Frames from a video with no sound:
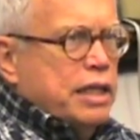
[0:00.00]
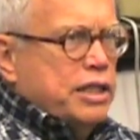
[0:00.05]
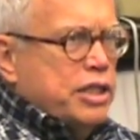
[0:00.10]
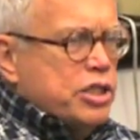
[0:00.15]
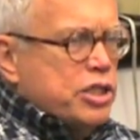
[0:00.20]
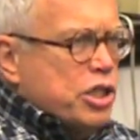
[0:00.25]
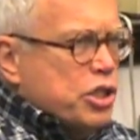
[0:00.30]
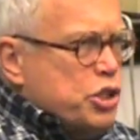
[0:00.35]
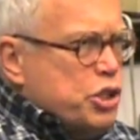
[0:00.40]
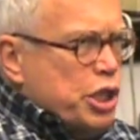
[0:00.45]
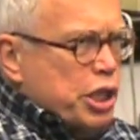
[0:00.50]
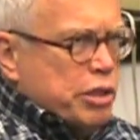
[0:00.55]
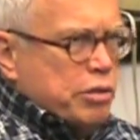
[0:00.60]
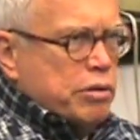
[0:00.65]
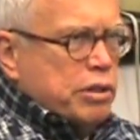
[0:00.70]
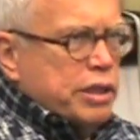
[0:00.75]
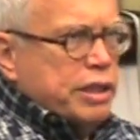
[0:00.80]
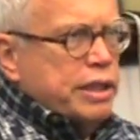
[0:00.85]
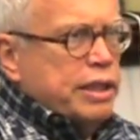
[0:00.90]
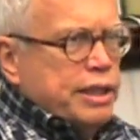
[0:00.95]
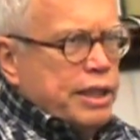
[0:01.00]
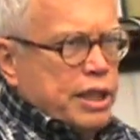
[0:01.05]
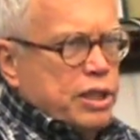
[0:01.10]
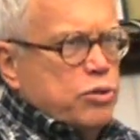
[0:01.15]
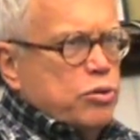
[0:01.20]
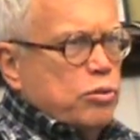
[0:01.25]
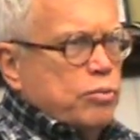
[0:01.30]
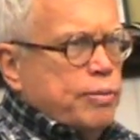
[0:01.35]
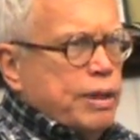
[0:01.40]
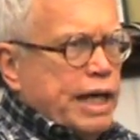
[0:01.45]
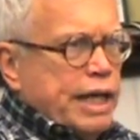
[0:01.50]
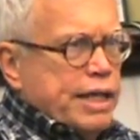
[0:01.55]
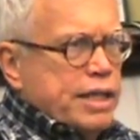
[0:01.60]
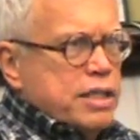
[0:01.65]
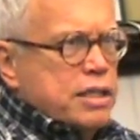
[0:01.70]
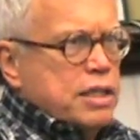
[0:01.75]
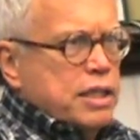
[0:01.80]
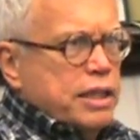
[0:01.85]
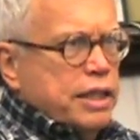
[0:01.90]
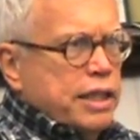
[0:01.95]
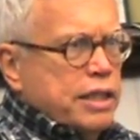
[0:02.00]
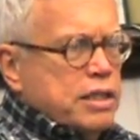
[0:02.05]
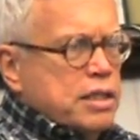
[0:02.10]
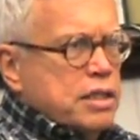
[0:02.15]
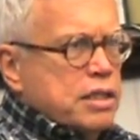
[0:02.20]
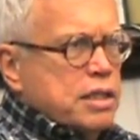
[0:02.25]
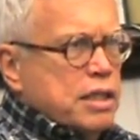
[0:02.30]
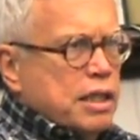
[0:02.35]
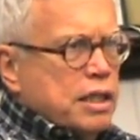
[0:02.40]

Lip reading: just a general intellectual bias against